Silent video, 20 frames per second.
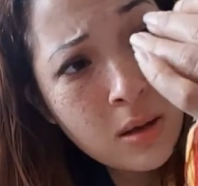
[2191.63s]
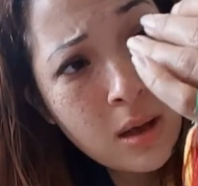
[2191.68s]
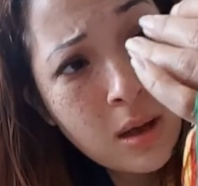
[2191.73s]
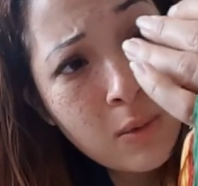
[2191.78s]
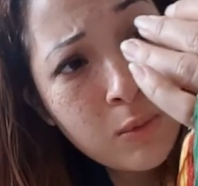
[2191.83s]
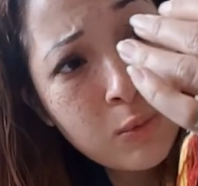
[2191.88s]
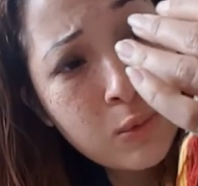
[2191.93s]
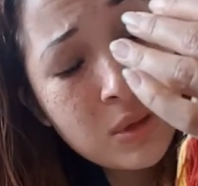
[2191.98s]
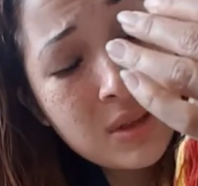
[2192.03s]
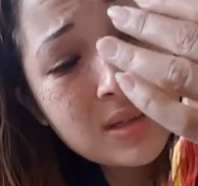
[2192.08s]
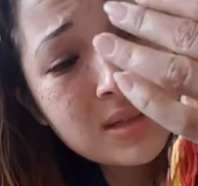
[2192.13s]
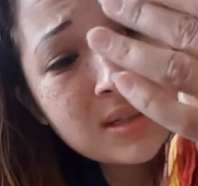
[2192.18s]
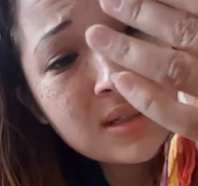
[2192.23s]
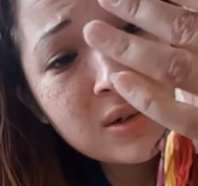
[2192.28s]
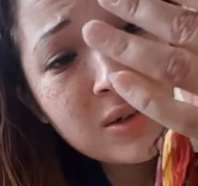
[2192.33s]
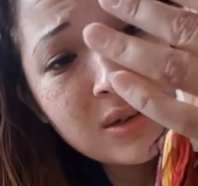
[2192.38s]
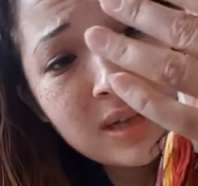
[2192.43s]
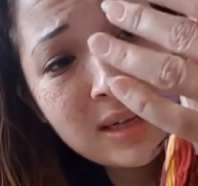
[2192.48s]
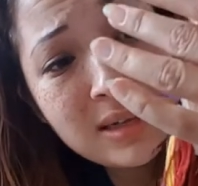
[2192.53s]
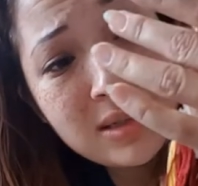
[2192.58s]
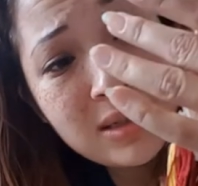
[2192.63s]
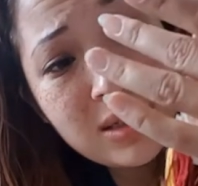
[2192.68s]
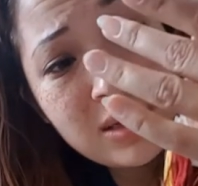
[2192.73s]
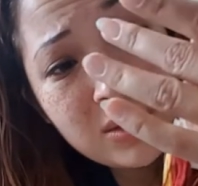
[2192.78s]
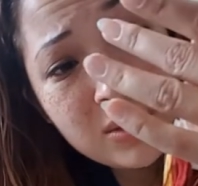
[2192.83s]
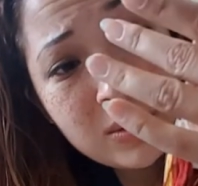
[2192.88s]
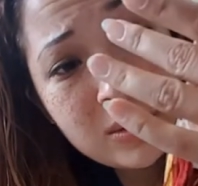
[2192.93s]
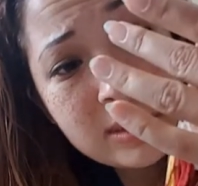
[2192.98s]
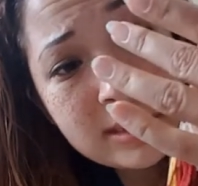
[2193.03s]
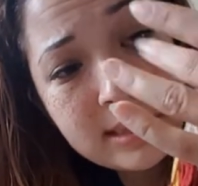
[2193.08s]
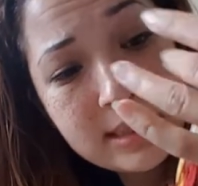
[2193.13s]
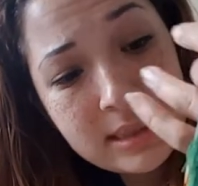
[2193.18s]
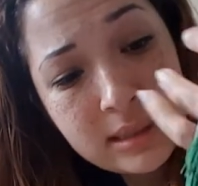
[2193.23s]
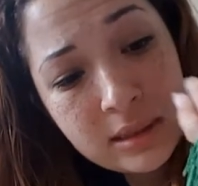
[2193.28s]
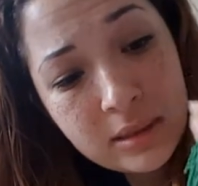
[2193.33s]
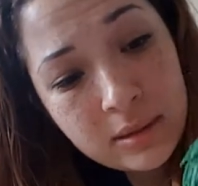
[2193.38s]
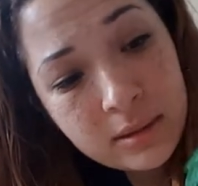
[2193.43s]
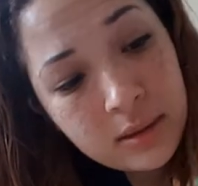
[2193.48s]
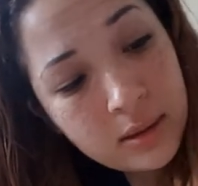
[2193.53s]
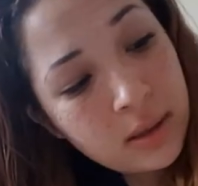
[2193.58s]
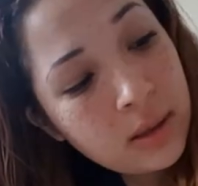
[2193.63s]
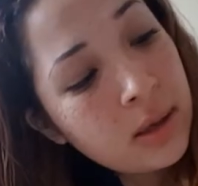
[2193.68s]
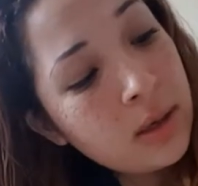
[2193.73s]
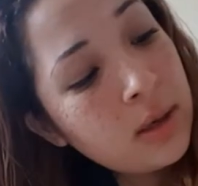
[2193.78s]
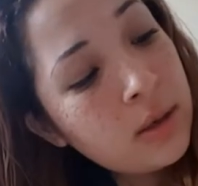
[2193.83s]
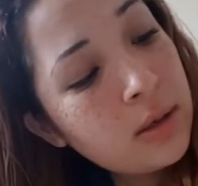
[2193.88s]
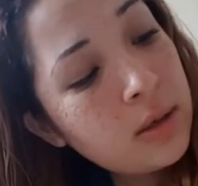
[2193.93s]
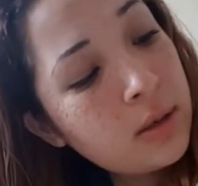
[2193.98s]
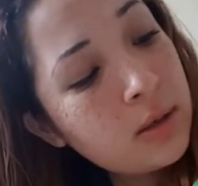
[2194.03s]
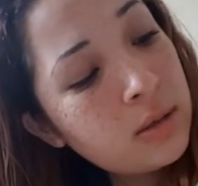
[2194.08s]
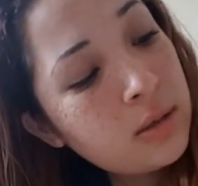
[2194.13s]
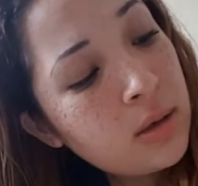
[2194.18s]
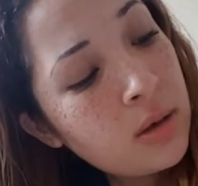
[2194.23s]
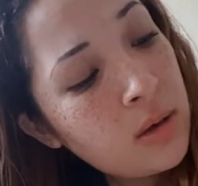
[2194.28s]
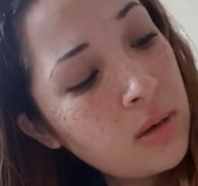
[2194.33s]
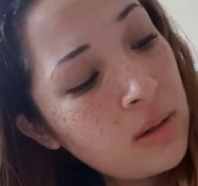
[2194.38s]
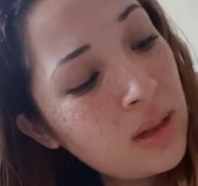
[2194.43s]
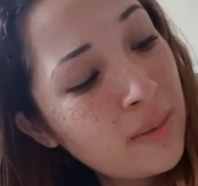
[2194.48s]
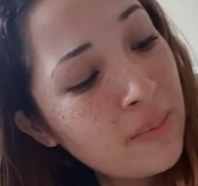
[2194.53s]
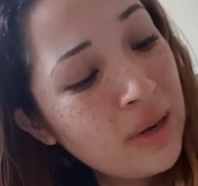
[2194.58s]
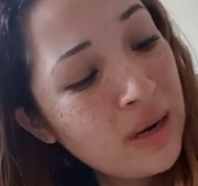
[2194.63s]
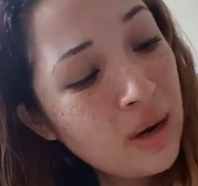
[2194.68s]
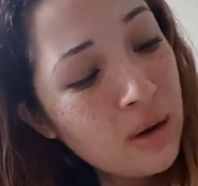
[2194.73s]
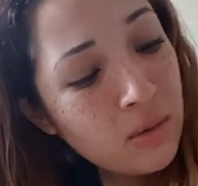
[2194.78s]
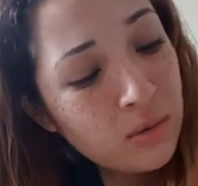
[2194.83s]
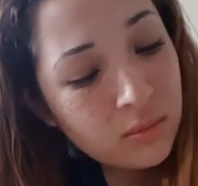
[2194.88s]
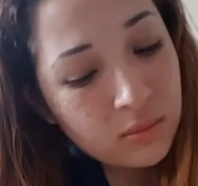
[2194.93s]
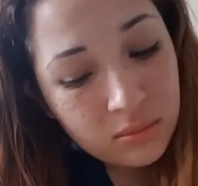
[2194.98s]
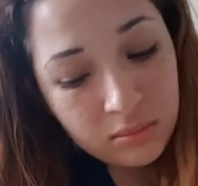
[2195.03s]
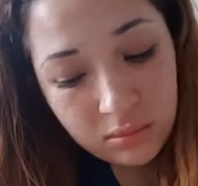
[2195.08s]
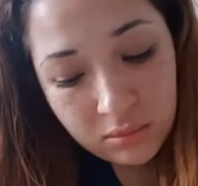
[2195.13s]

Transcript: I would still like to use this. So let me know.